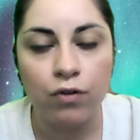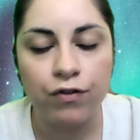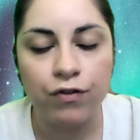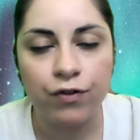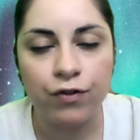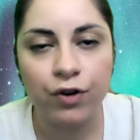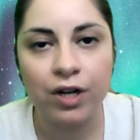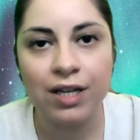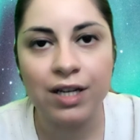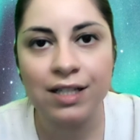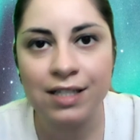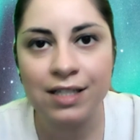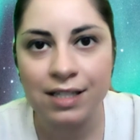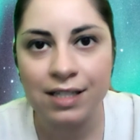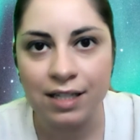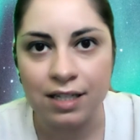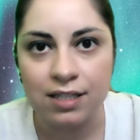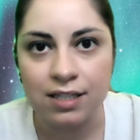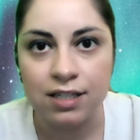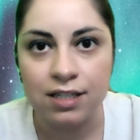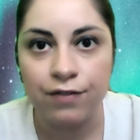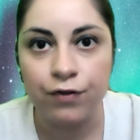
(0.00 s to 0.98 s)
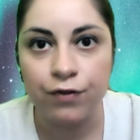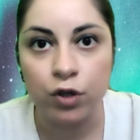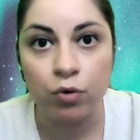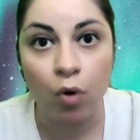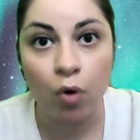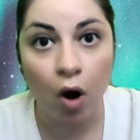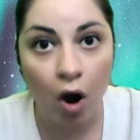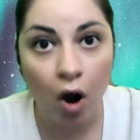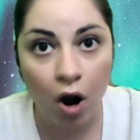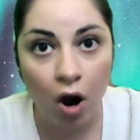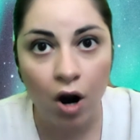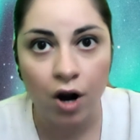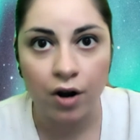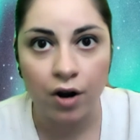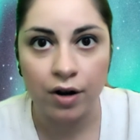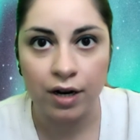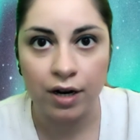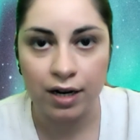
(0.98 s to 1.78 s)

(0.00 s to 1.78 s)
For instance, if you are